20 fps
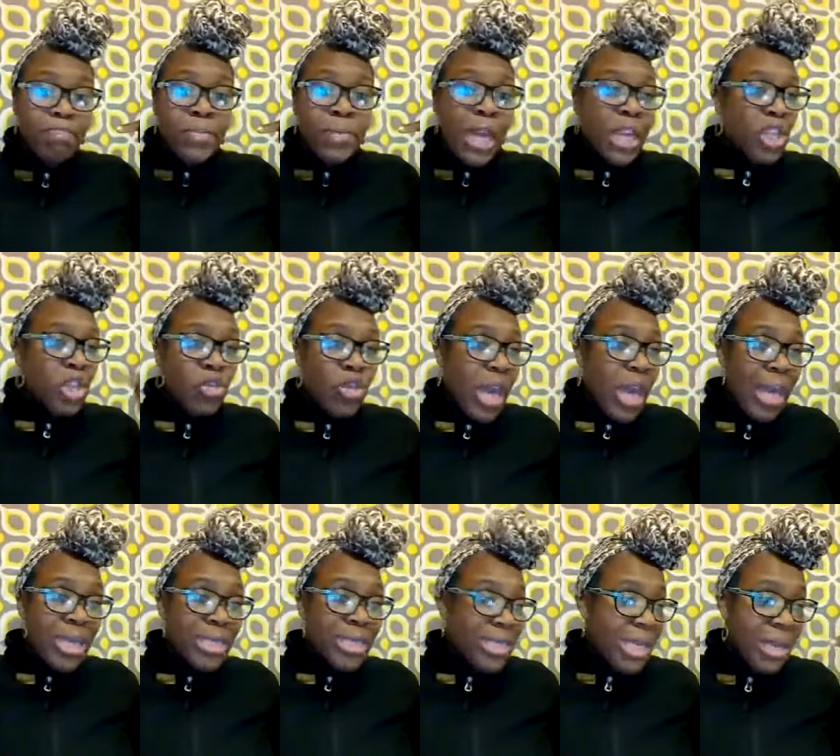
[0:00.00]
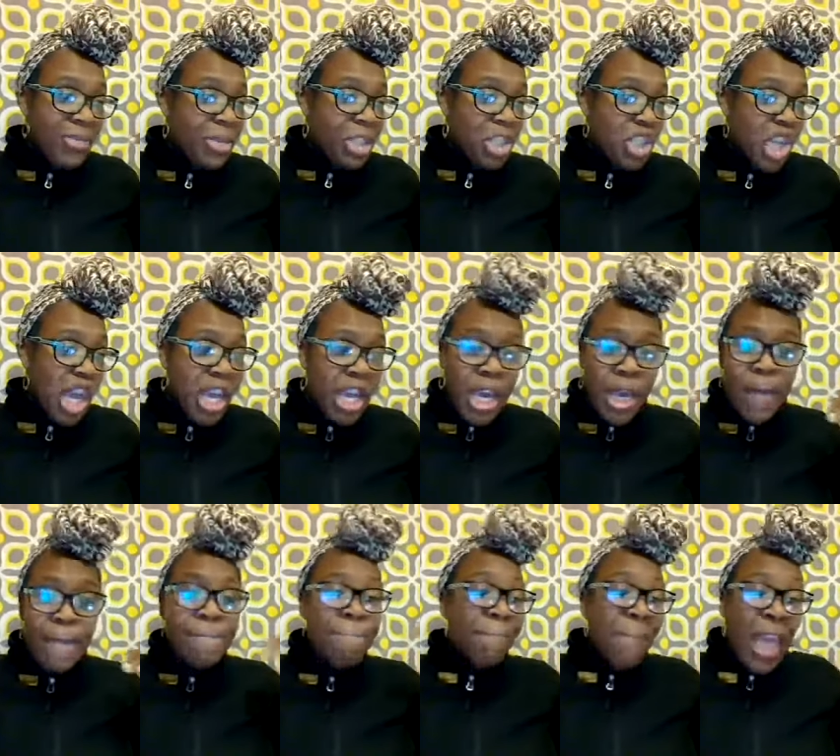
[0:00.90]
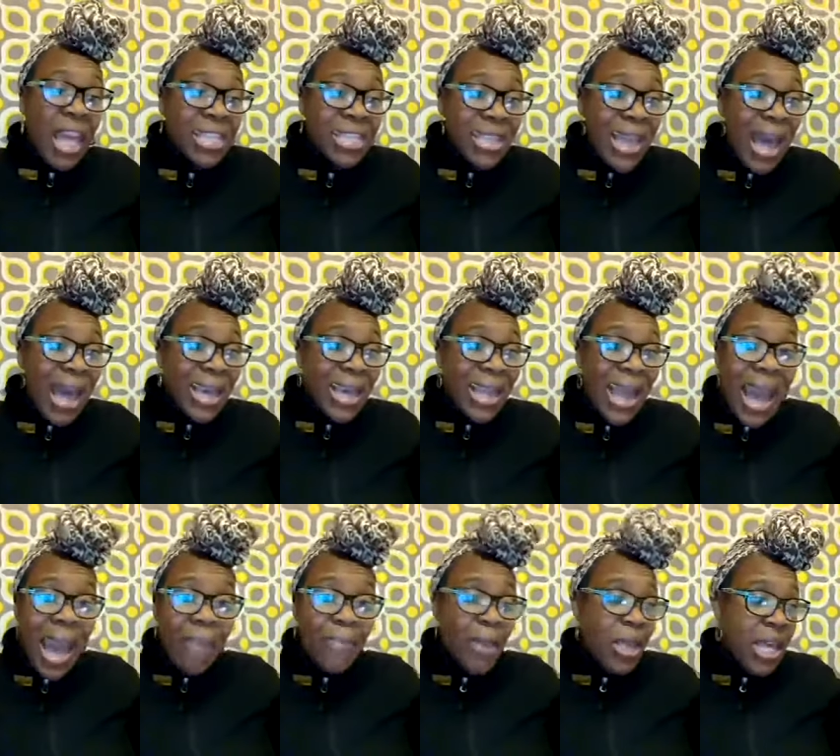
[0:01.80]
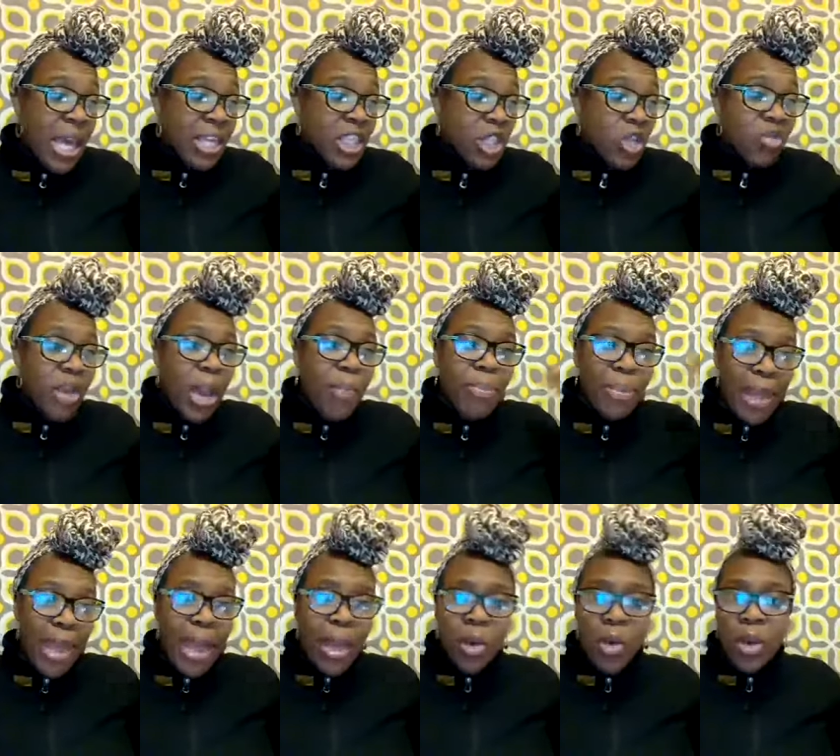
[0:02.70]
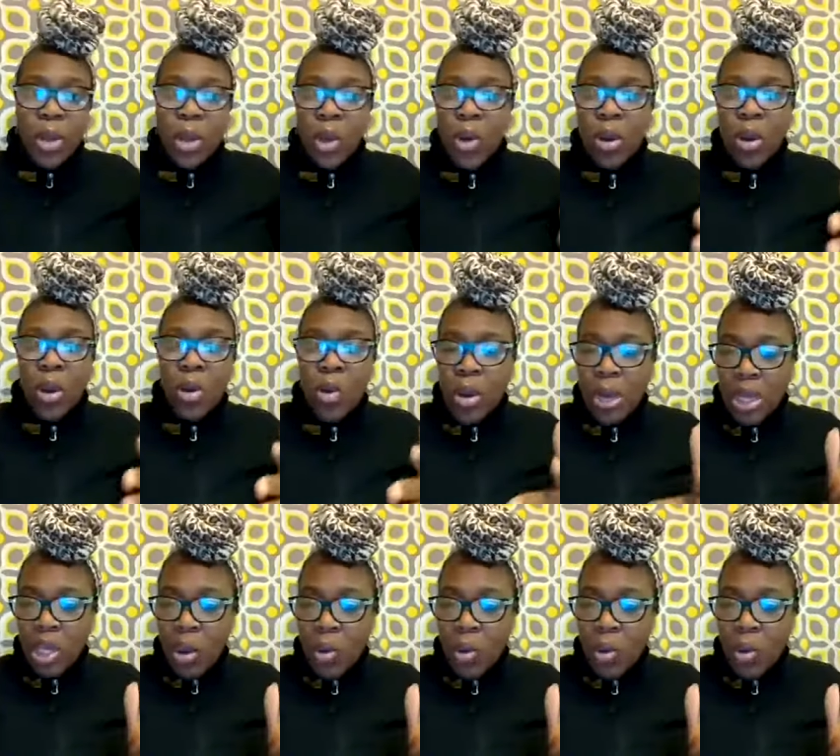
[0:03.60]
that you can't seem to shake it. It's like it happened yesterday, playing on and on and on in